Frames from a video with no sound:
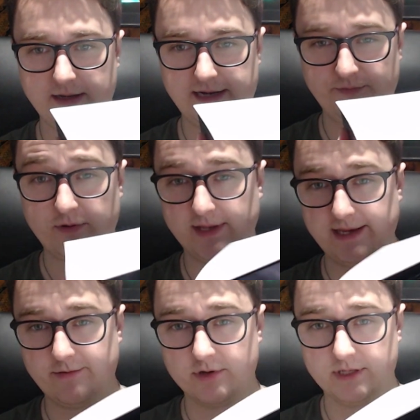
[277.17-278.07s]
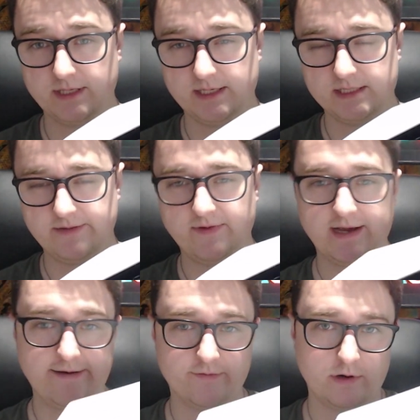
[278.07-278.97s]
I'd probably get one of these. If you
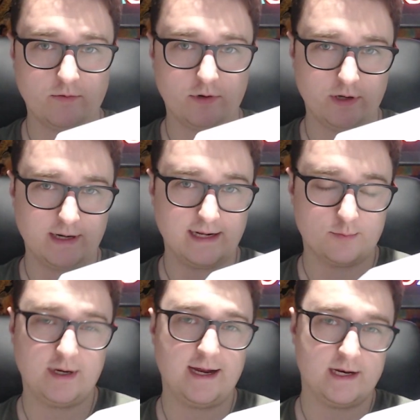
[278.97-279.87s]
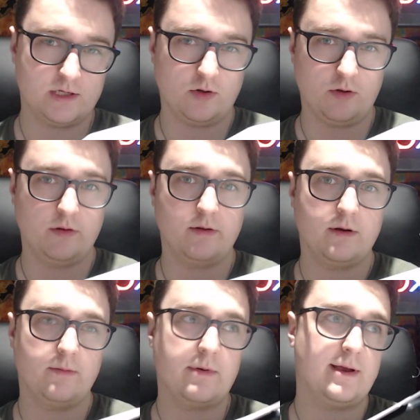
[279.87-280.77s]
have got one, I'd wait until
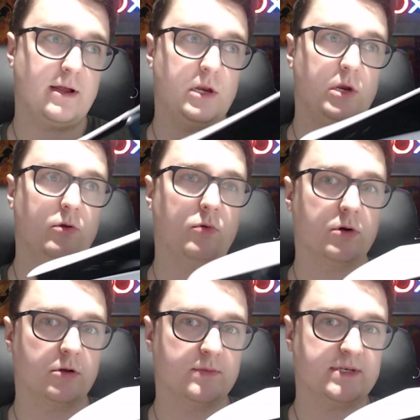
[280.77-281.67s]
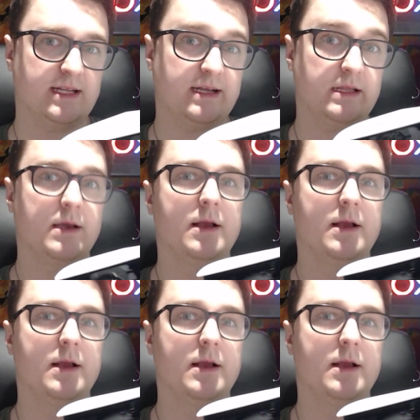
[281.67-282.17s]
maybe a new one comes out,